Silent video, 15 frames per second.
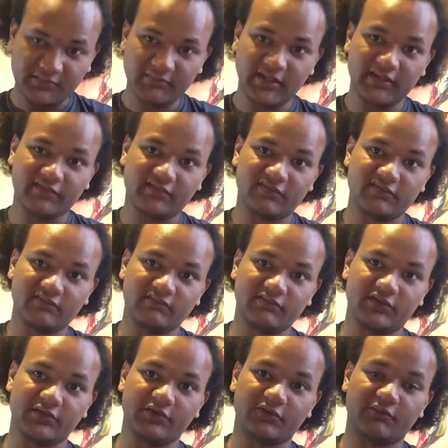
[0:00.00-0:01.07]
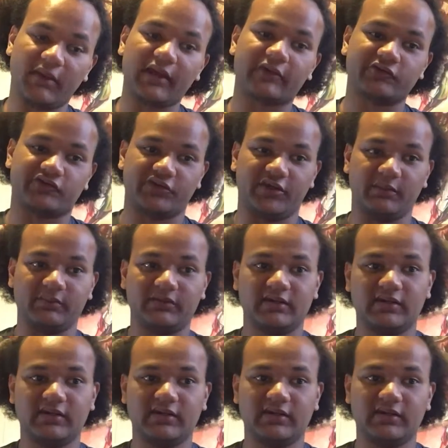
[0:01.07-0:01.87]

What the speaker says: by this dude, Microchip,